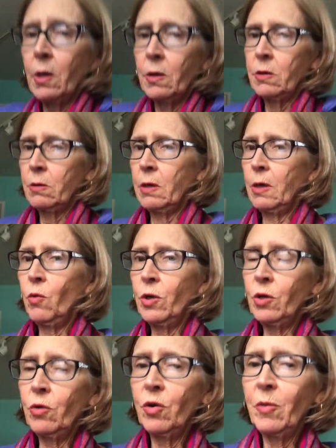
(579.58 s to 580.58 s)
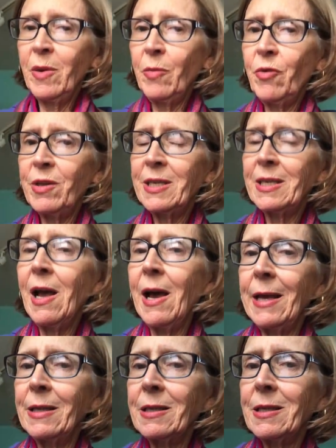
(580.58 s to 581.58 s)
So I want you to remember the
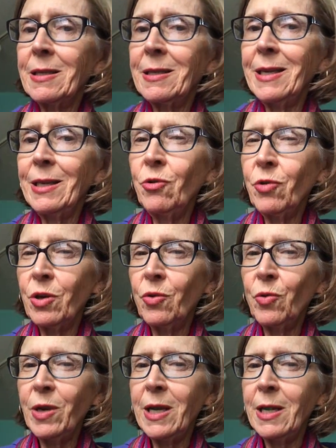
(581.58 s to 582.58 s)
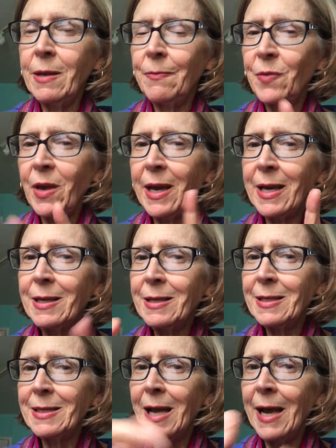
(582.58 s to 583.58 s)
signs, because then you can read. I can
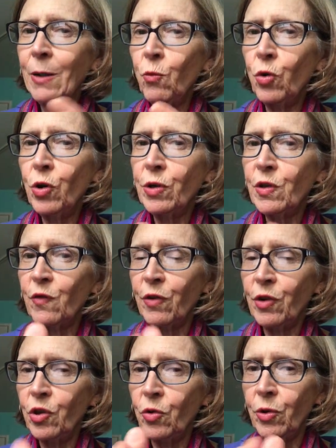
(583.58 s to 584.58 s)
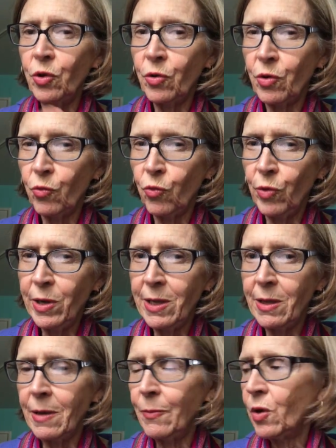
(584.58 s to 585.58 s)
sign words for you and you can
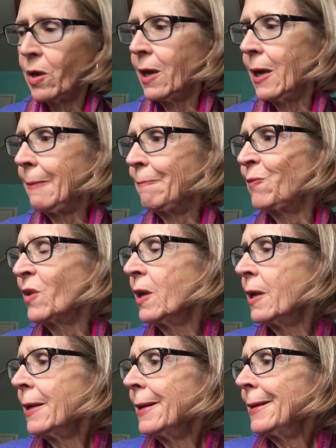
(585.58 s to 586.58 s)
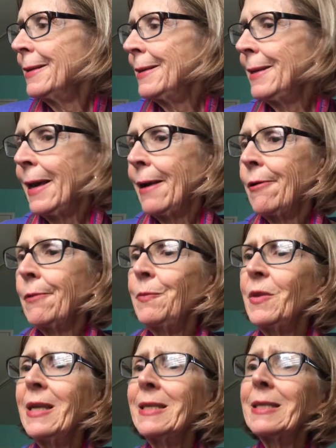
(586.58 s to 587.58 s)
read them, okay? Now,
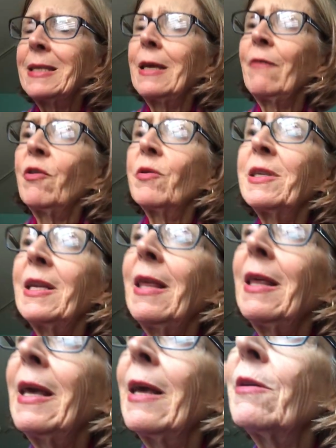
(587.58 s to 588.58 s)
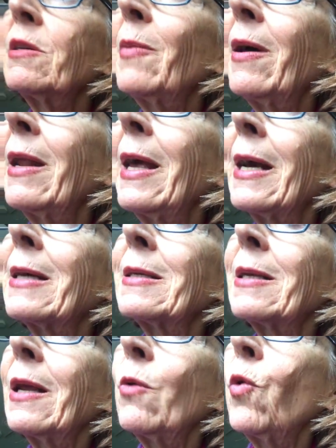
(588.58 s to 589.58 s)
let's see if there was anything else about X
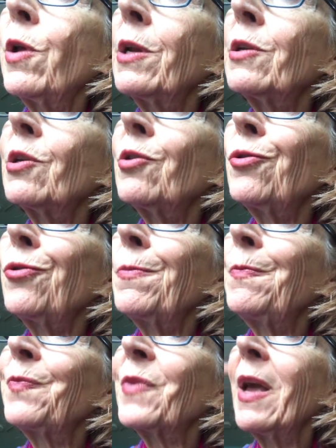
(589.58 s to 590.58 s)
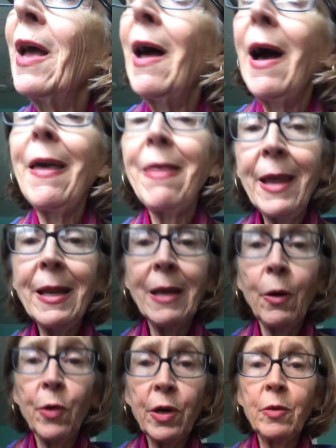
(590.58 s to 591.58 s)
that I wanted to do. I think
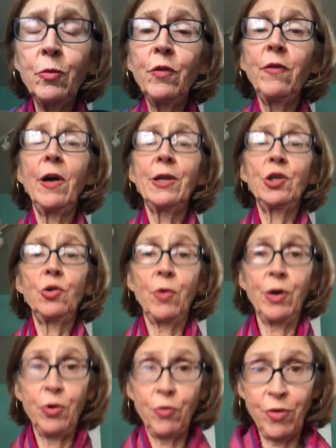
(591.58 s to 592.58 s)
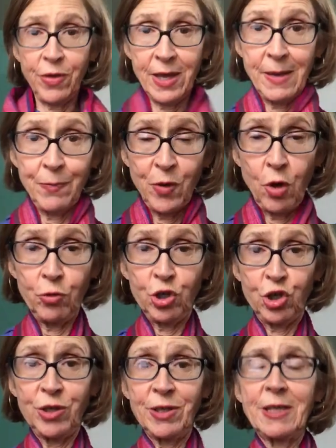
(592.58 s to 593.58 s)
now we're going to move on to our new theme,
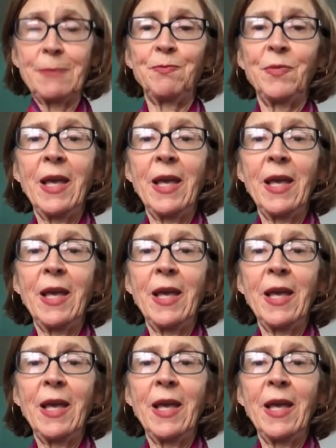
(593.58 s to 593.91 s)
oceans.